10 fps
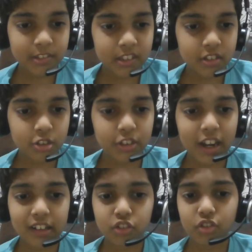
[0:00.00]
So
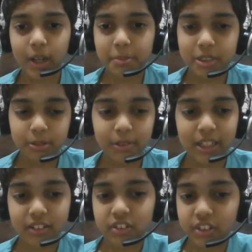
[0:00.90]
that's why bishop
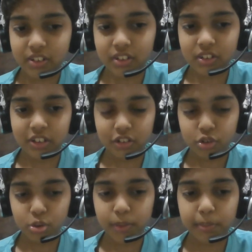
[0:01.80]
takes d6
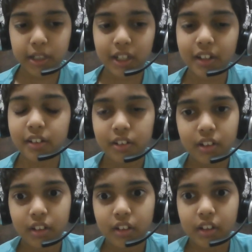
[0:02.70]
needs to be played.
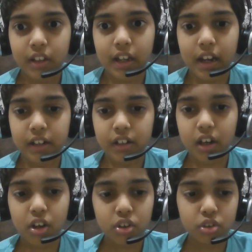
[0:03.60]
And
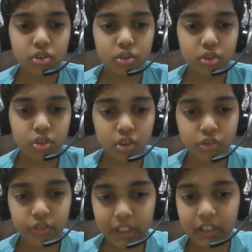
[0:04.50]
now
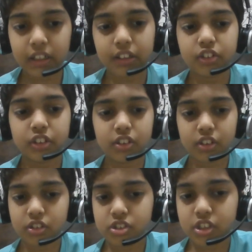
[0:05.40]
queen takes
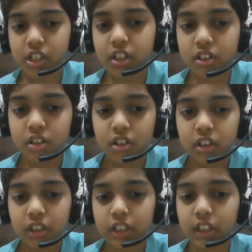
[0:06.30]
g6 check,
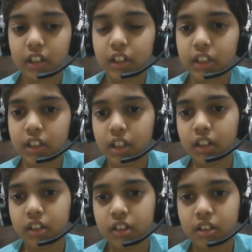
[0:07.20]
king
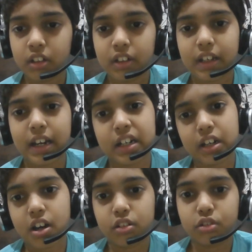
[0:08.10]
d8, and
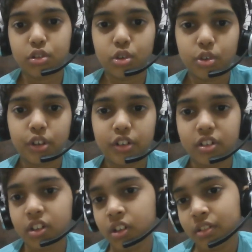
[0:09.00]
now you know the
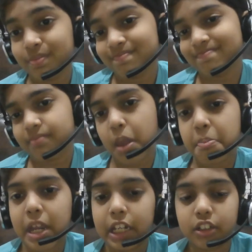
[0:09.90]
drill.
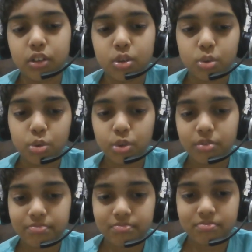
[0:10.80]
Mate into
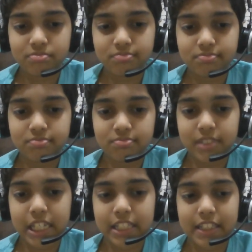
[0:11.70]

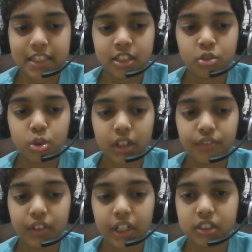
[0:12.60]
easy, rook
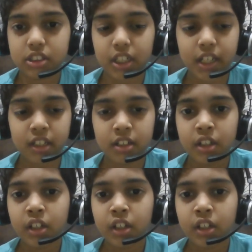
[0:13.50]
f8 check,